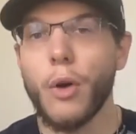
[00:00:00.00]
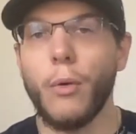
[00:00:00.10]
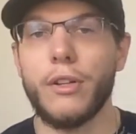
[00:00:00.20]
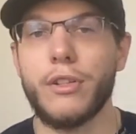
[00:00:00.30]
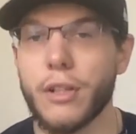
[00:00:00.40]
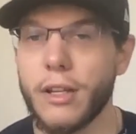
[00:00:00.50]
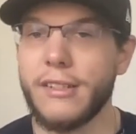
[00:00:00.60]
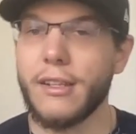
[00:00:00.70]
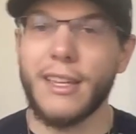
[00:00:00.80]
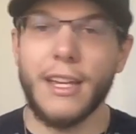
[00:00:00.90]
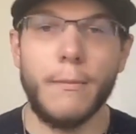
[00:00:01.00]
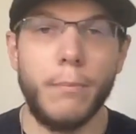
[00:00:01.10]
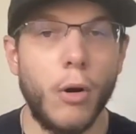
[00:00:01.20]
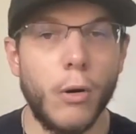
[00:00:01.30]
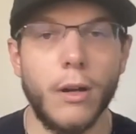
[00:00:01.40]
which is, again,
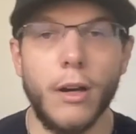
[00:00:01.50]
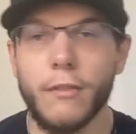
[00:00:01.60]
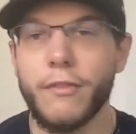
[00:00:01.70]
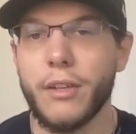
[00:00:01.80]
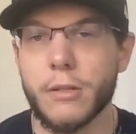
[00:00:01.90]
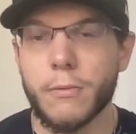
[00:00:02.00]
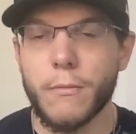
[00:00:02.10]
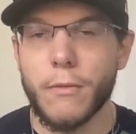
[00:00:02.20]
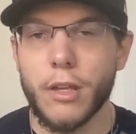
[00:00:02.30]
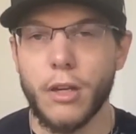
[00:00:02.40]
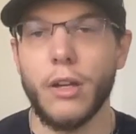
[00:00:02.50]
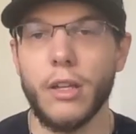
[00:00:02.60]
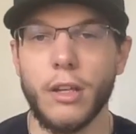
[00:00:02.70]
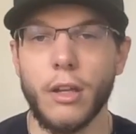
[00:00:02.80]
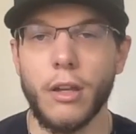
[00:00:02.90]
part of this
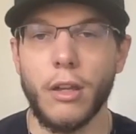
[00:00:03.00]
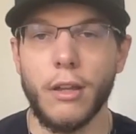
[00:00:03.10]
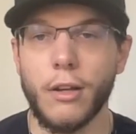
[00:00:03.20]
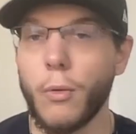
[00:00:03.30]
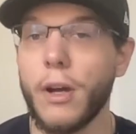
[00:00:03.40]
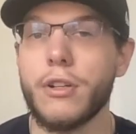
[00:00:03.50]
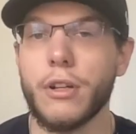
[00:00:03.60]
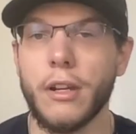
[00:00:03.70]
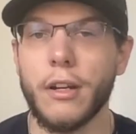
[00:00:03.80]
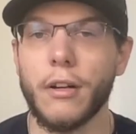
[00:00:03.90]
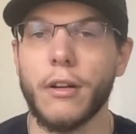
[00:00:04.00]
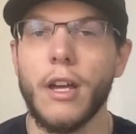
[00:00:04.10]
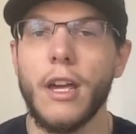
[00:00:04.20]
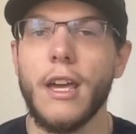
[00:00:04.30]
equation here.